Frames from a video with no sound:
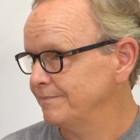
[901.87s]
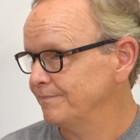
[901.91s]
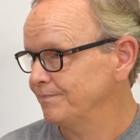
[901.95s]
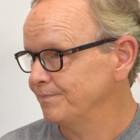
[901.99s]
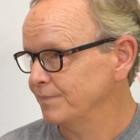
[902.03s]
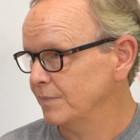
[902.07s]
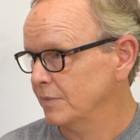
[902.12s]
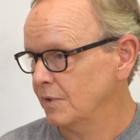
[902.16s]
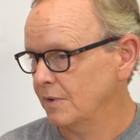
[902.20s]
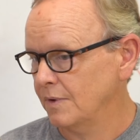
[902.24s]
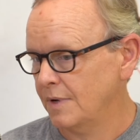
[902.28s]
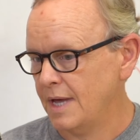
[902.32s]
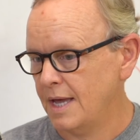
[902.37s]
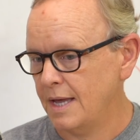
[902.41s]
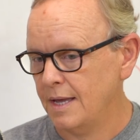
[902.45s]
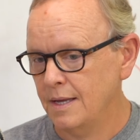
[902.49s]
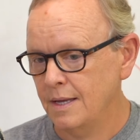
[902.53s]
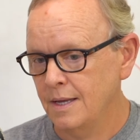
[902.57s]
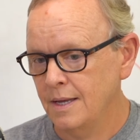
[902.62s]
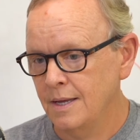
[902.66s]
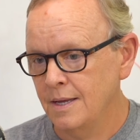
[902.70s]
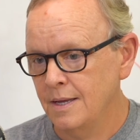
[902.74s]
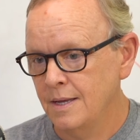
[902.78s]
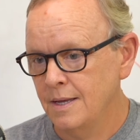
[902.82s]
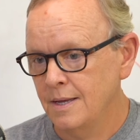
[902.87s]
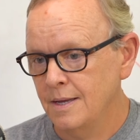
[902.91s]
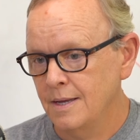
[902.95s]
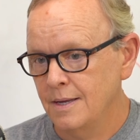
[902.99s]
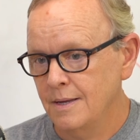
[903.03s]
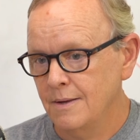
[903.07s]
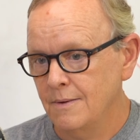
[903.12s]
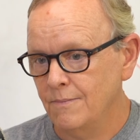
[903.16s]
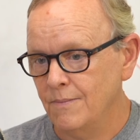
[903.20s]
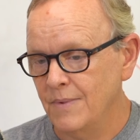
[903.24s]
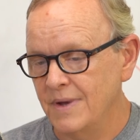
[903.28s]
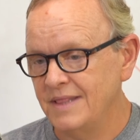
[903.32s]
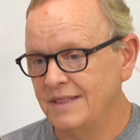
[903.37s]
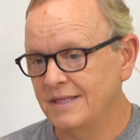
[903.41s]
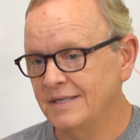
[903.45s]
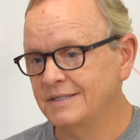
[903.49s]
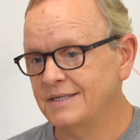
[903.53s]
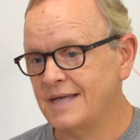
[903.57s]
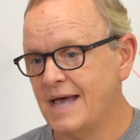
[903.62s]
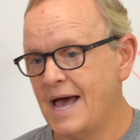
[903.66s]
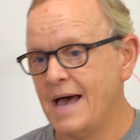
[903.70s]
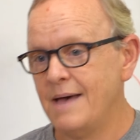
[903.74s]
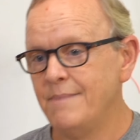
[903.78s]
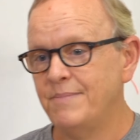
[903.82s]
Okay. When this
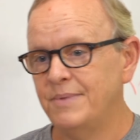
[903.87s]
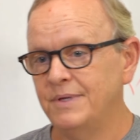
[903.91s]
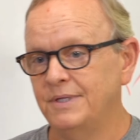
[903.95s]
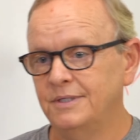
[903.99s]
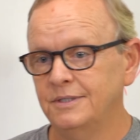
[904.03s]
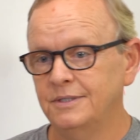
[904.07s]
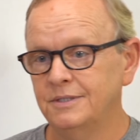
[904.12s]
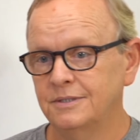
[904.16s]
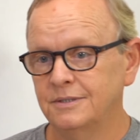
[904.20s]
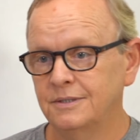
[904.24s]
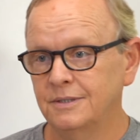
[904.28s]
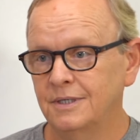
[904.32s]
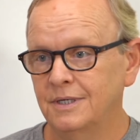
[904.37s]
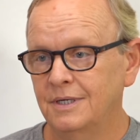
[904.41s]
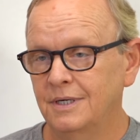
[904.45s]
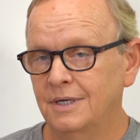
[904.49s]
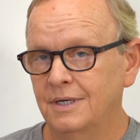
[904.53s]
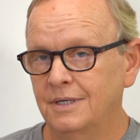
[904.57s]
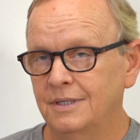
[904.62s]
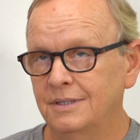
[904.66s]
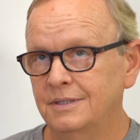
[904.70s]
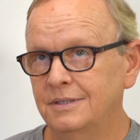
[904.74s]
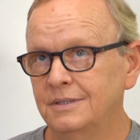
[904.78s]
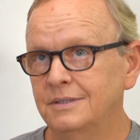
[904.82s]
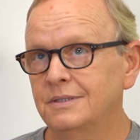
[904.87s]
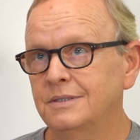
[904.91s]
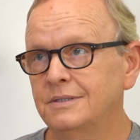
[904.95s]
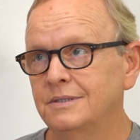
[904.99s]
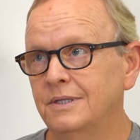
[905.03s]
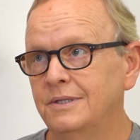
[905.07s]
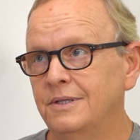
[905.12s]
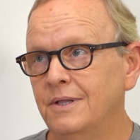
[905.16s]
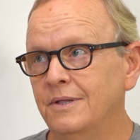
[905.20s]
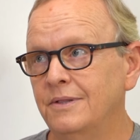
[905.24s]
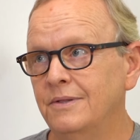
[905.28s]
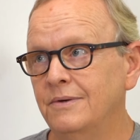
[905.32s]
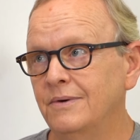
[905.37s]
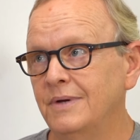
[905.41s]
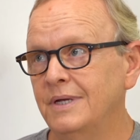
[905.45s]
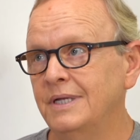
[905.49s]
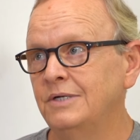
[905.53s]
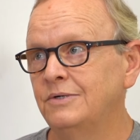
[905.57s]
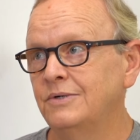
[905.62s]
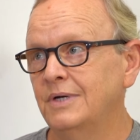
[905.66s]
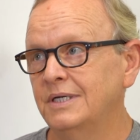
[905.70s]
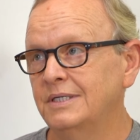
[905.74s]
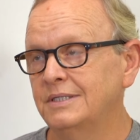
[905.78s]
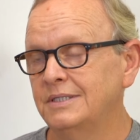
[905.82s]
happens, this is another
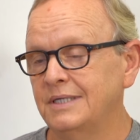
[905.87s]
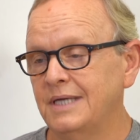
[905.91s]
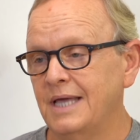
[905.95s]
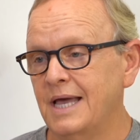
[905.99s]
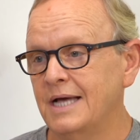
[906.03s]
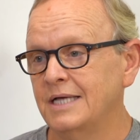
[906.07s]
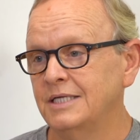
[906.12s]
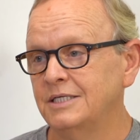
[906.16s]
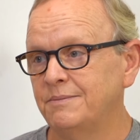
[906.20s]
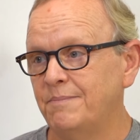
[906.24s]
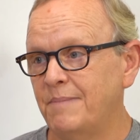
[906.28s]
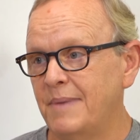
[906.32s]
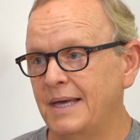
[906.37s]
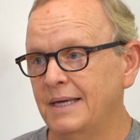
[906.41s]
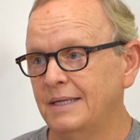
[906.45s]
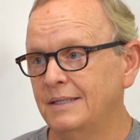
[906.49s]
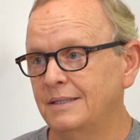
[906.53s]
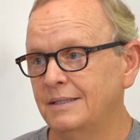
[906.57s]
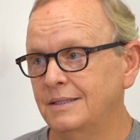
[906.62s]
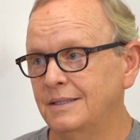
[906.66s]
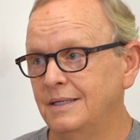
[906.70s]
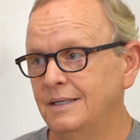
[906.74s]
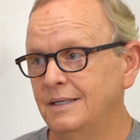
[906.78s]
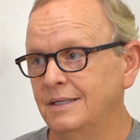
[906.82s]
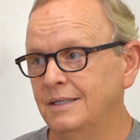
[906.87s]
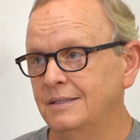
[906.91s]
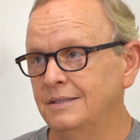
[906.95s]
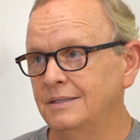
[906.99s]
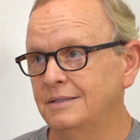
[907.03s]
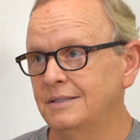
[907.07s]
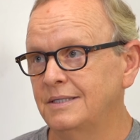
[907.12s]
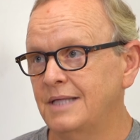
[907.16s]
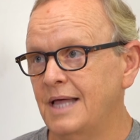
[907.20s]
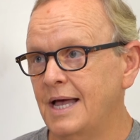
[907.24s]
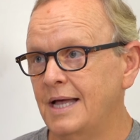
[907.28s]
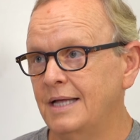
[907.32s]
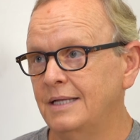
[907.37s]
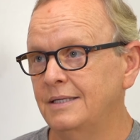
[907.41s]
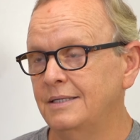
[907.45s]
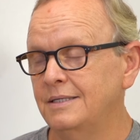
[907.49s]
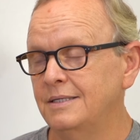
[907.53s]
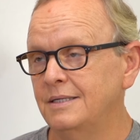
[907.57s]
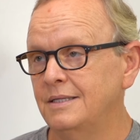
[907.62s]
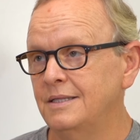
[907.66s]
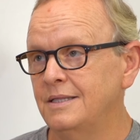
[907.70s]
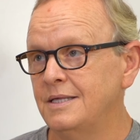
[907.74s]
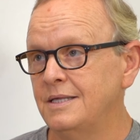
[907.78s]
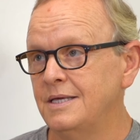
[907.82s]
interesting aspect, is that
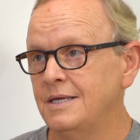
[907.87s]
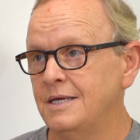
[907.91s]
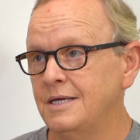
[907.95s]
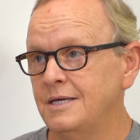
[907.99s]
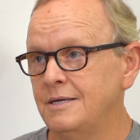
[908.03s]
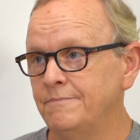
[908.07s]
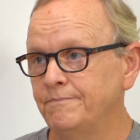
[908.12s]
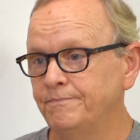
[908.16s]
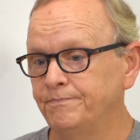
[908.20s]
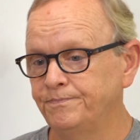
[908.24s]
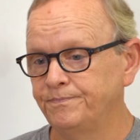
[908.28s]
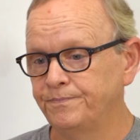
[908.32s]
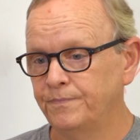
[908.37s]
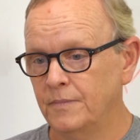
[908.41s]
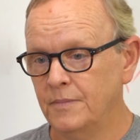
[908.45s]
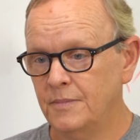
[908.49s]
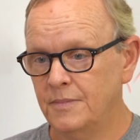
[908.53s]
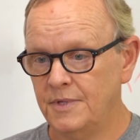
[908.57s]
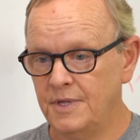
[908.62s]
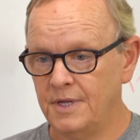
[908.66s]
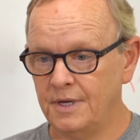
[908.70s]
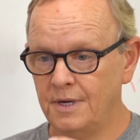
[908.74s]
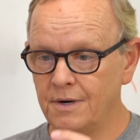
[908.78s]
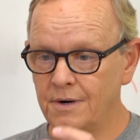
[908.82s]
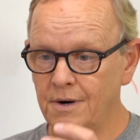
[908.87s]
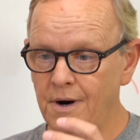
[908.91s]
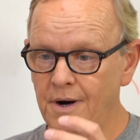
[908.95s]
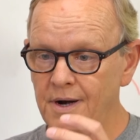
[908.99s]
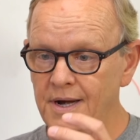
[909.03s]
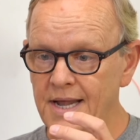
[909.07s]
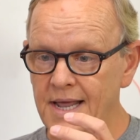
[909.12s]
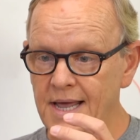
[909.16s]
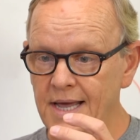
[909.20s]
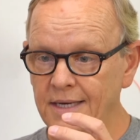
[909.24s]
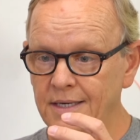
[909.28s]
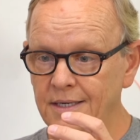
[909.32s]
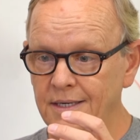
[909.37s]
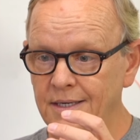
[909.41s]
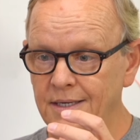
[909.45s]
the cardiac